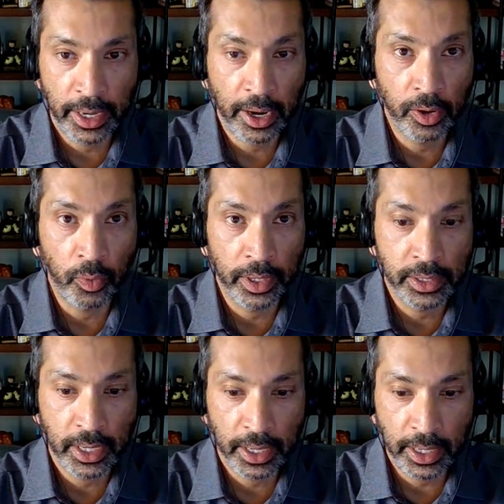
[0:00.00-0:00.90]
the NETTER-1
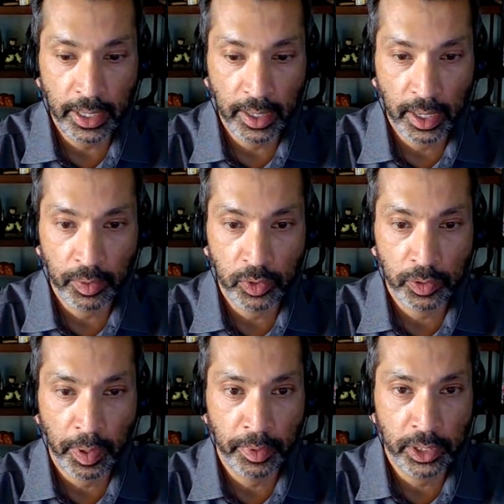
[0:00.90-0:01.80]
study, which was
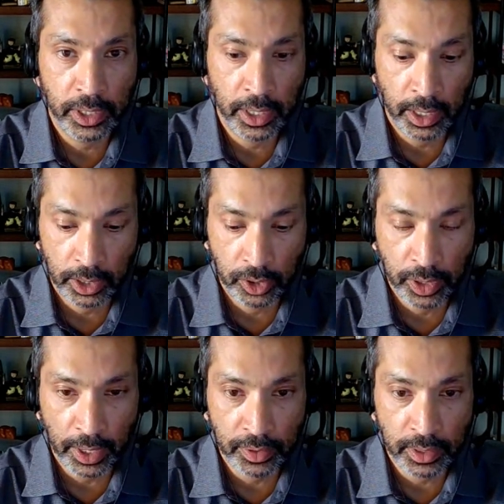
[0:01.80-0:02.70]
published in
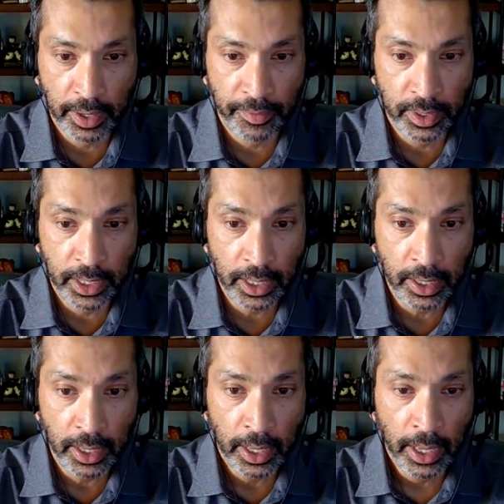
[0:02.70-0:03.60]

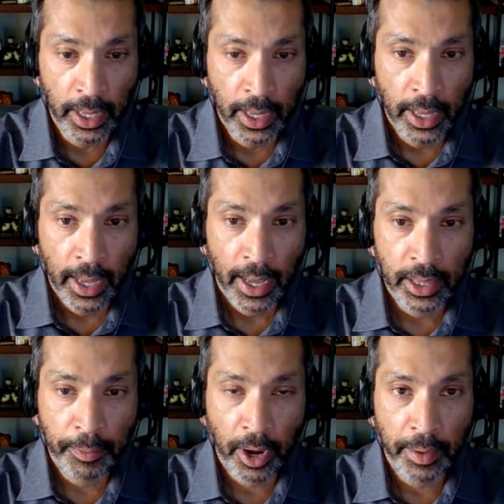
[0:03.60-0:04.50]
2017.
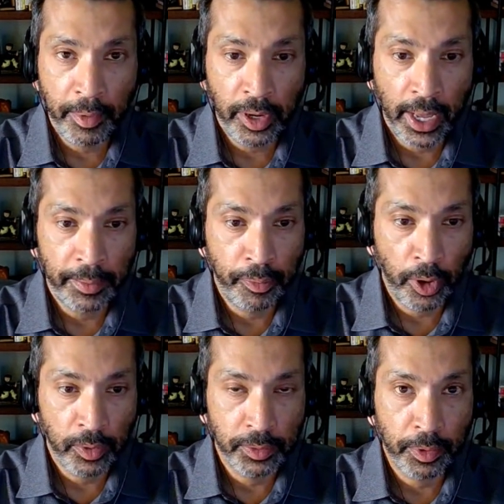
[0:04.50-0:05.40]
And the primary
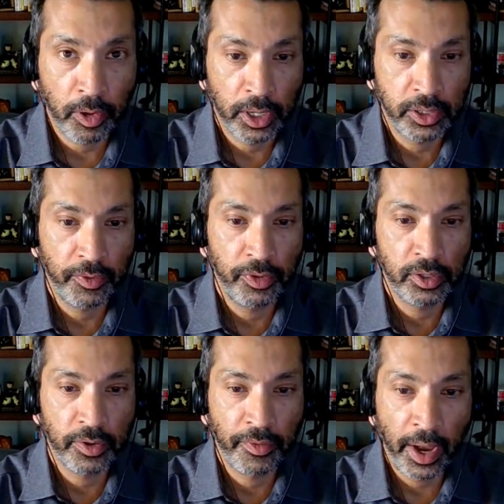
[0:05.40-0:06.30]
endpoint was progression-free
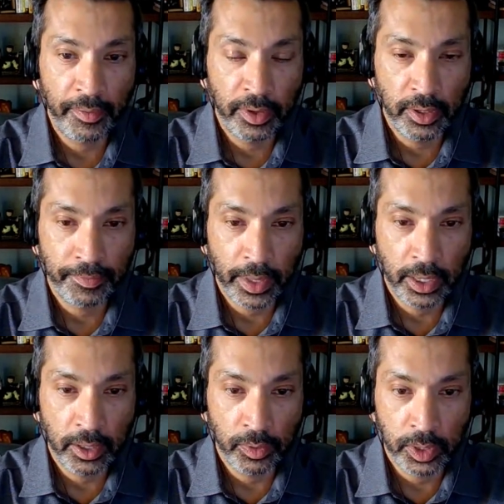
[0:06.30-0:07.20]
survival,
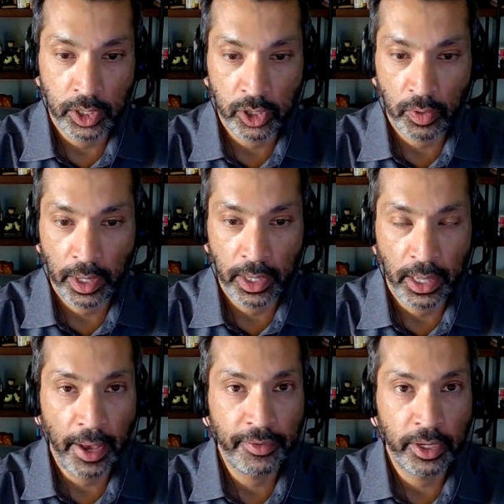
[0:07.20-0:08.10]
and which is shown on the
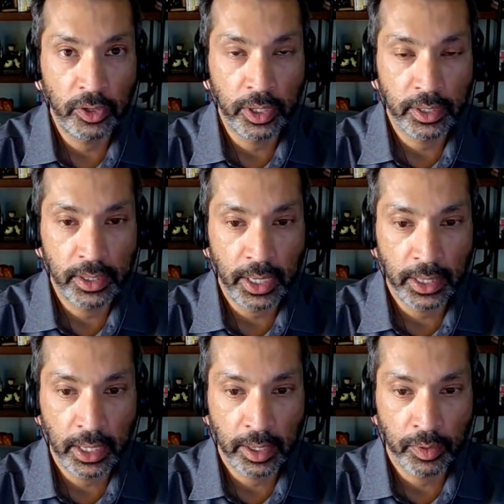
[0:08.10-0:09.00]
left. And you can see
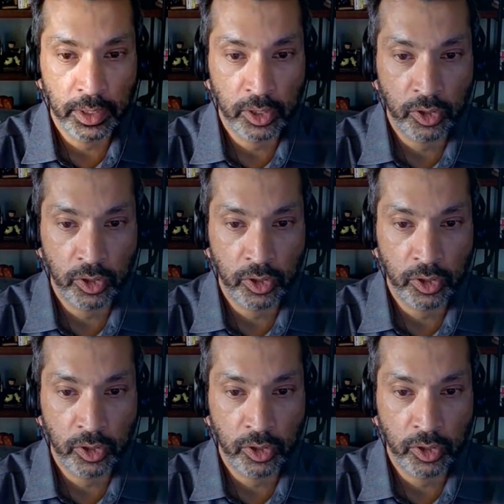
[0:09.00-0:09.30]
that it was